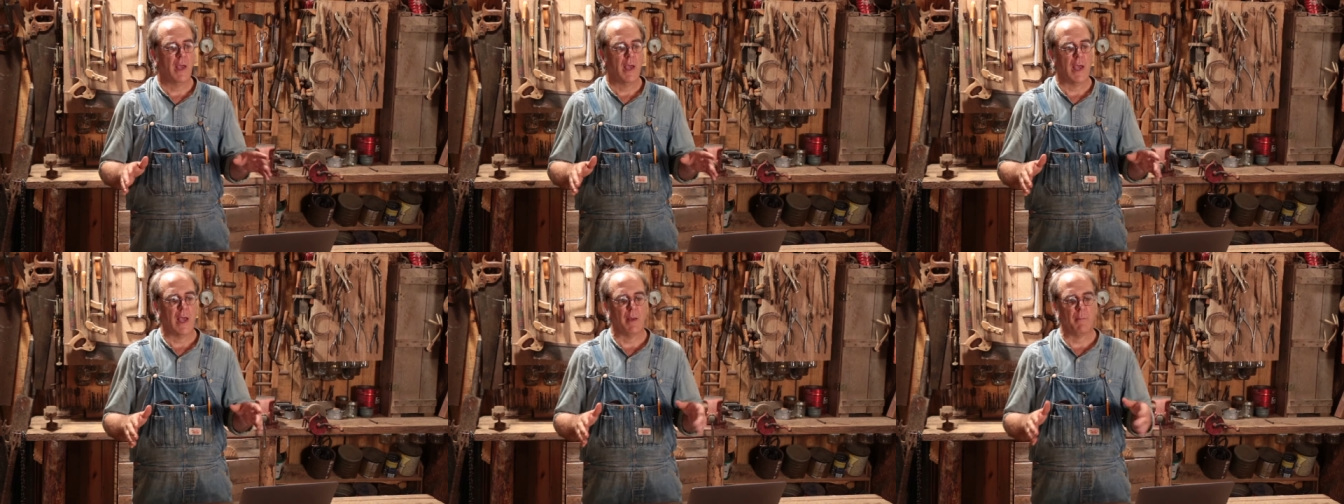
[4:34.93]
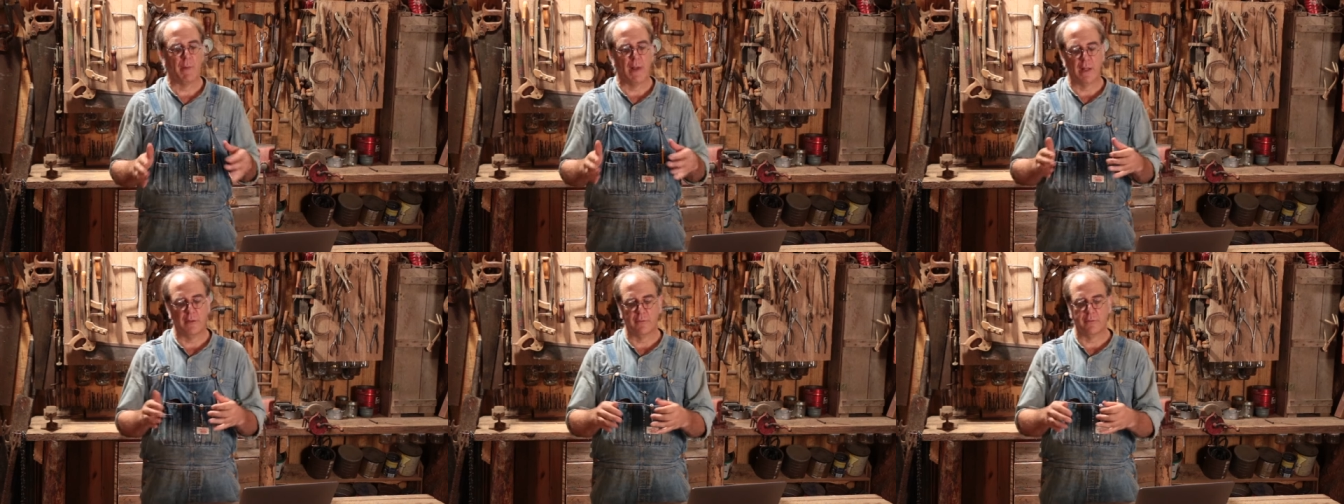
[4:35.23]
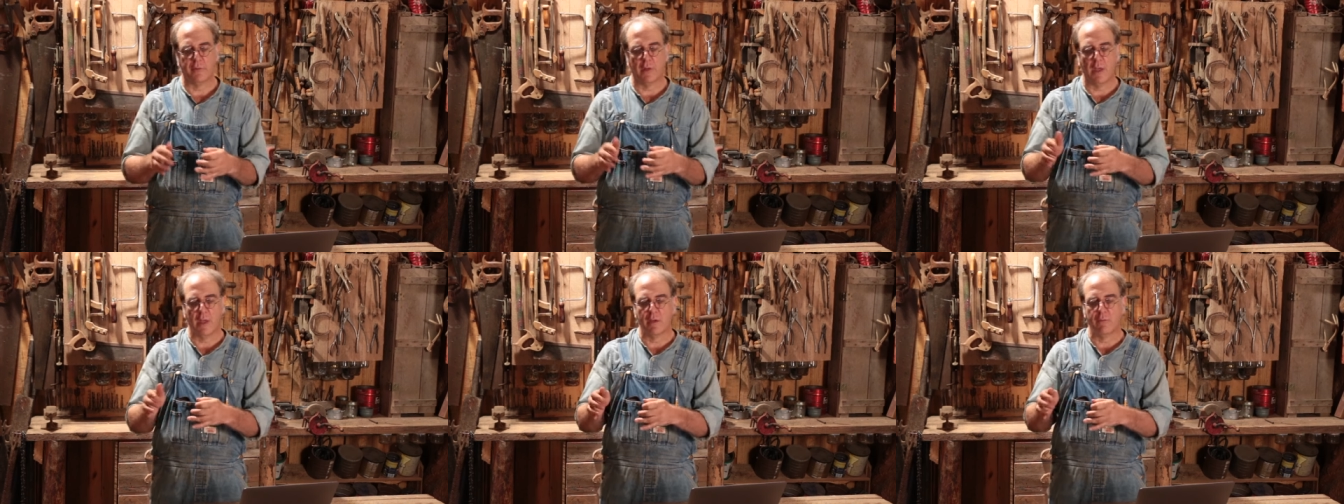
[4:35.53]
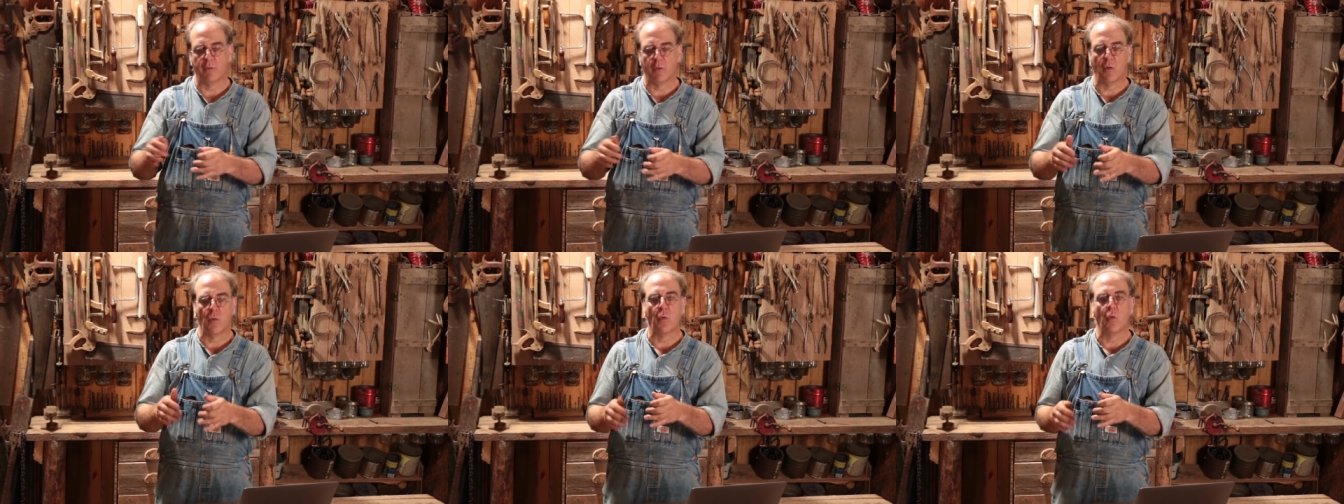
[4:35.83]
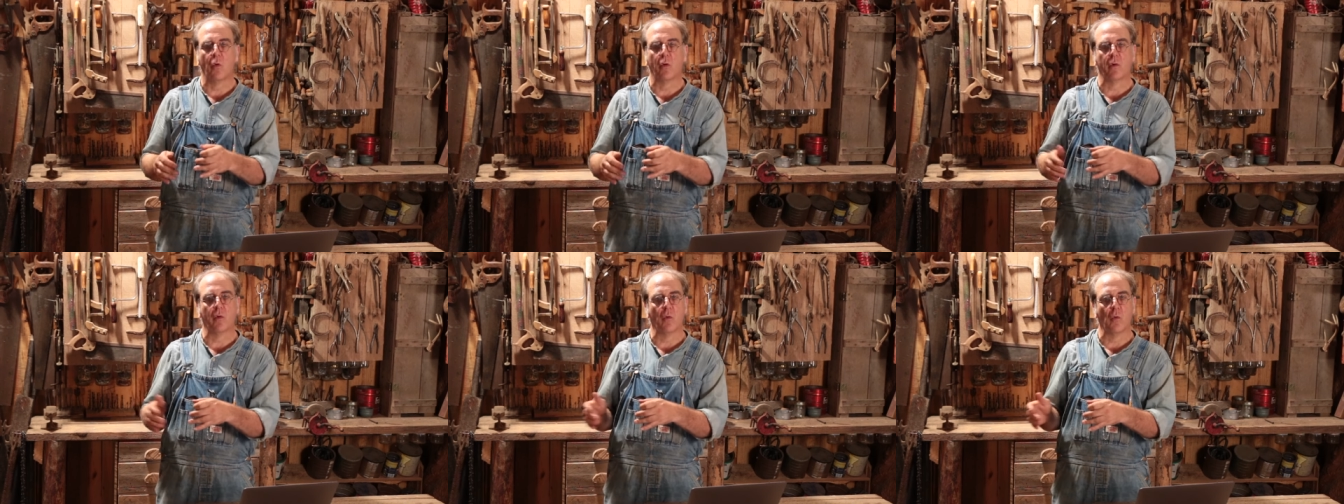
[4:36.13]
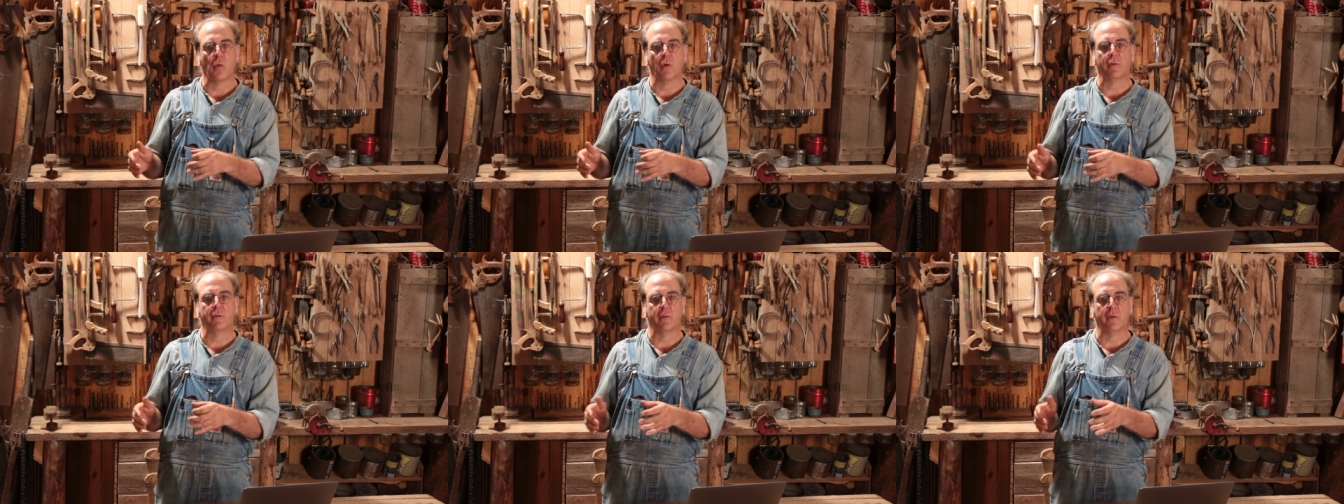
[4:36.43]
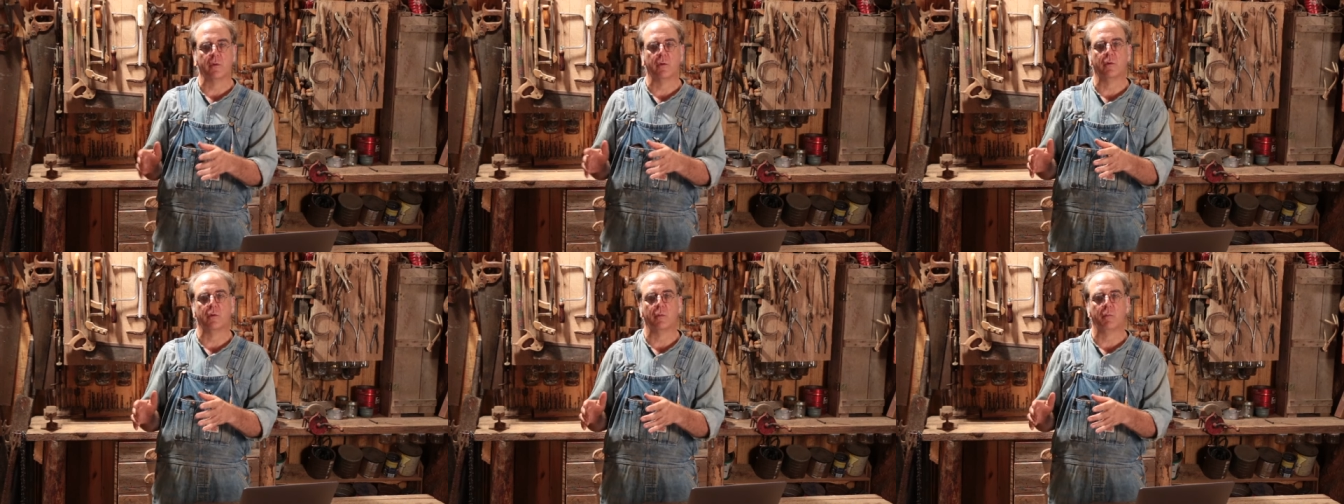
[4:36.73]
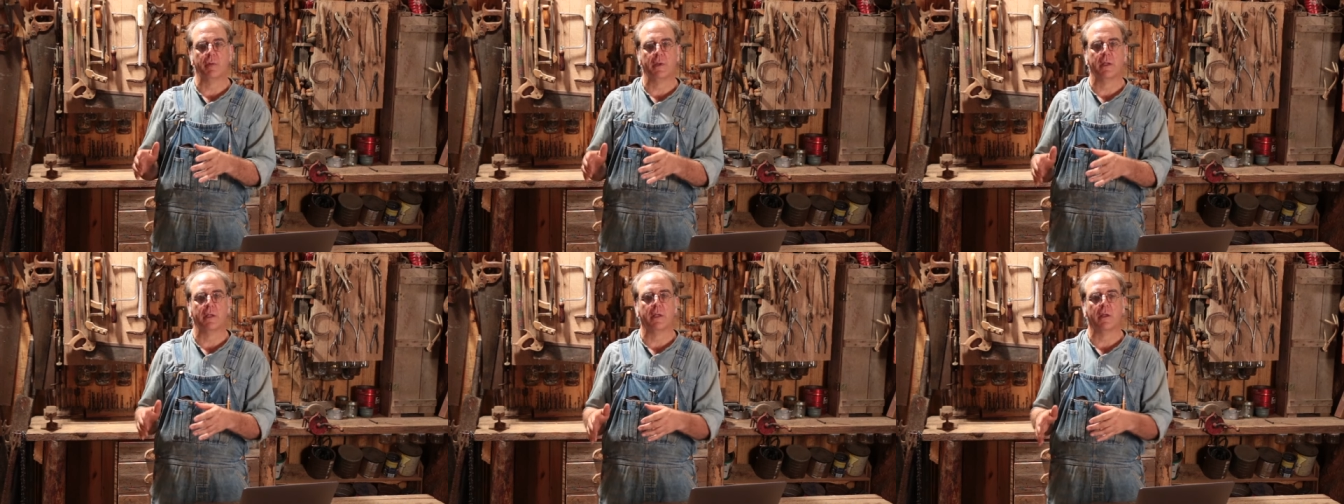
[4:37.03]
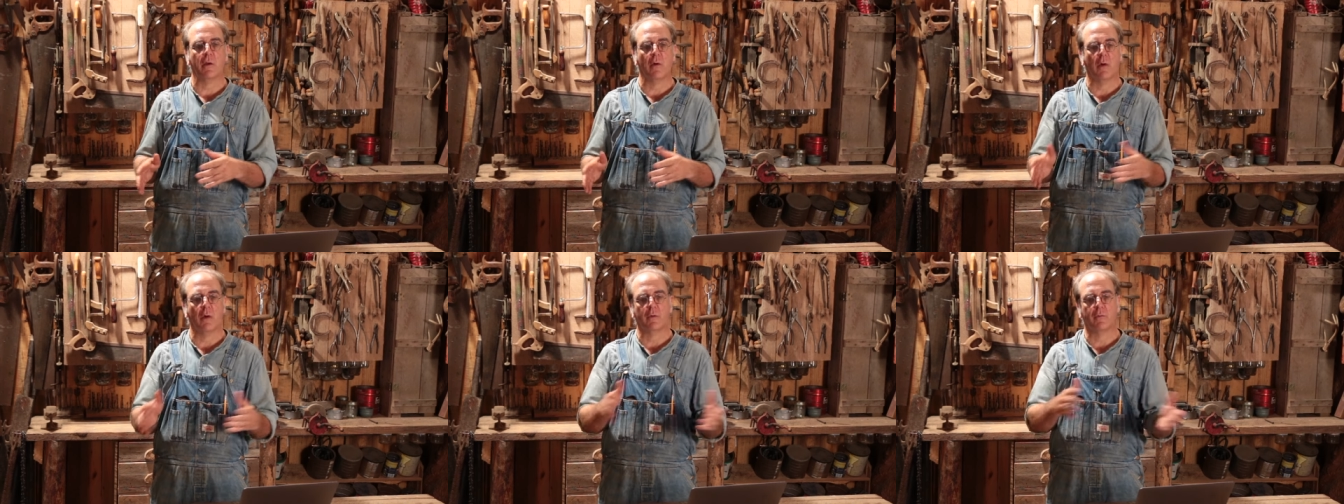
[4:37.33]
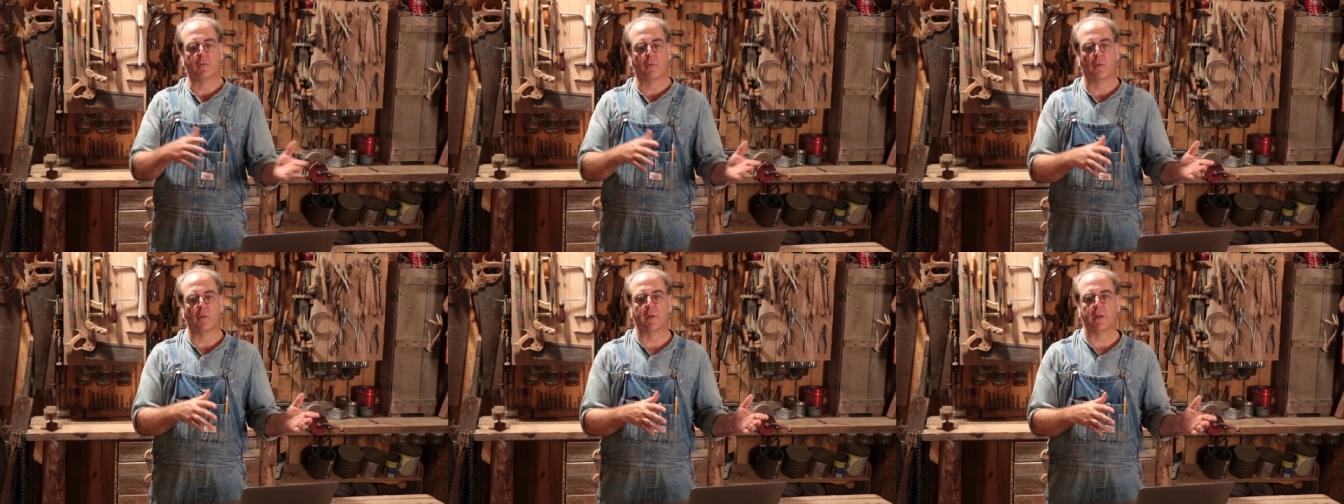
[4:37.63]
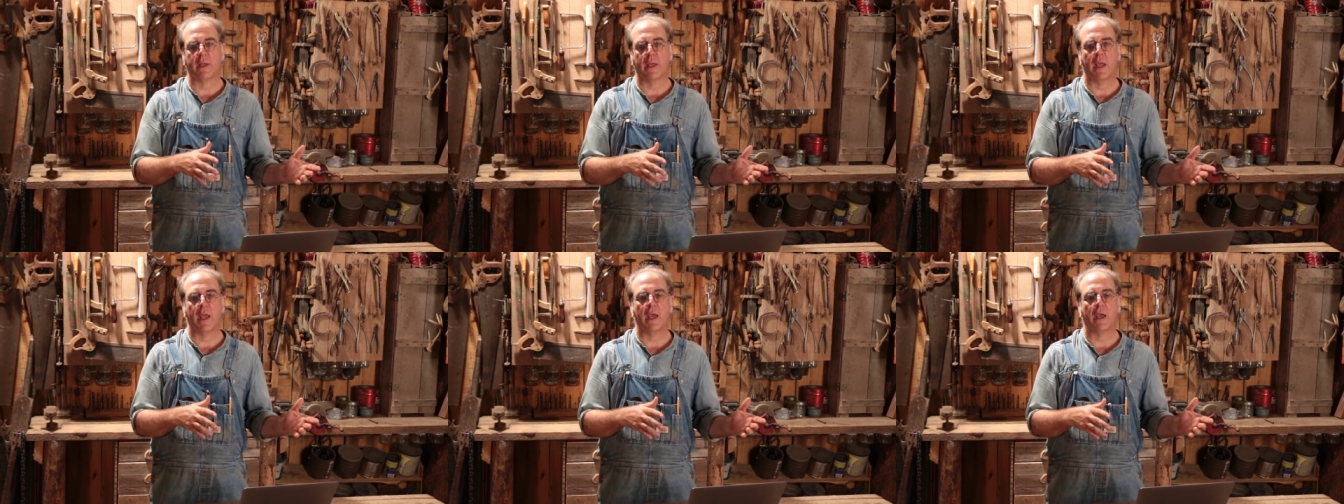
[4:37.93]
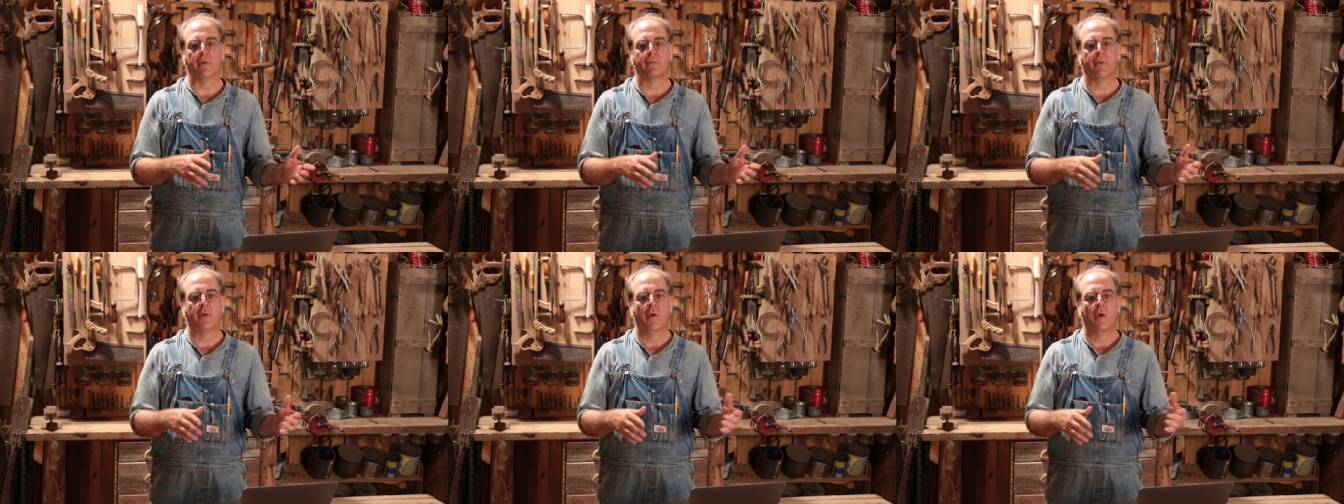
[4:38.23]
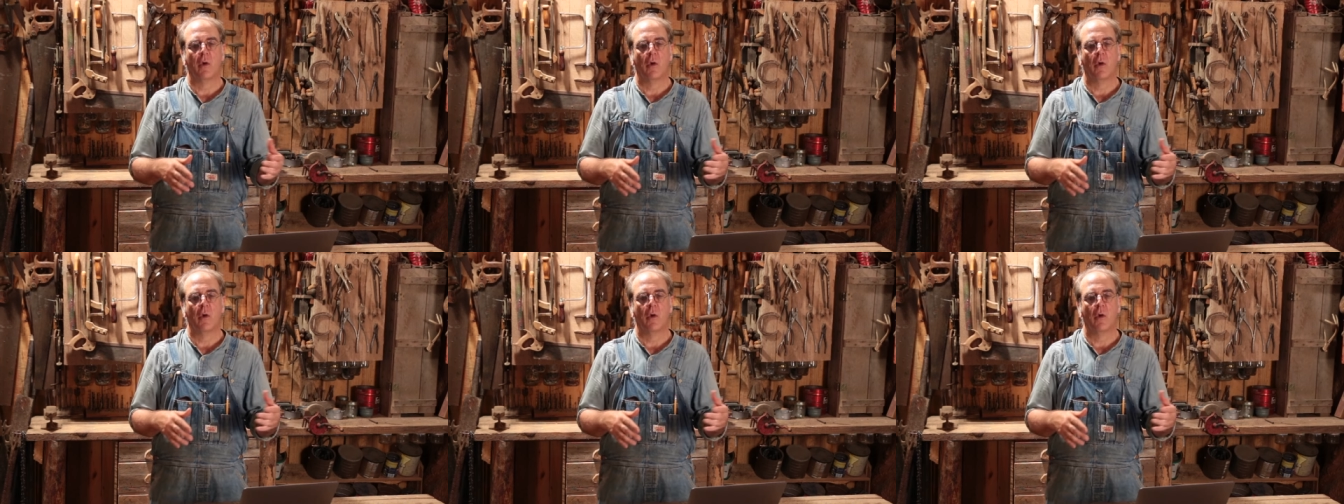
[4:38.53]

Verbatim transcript: I might save a quarter or two, depending on for the calf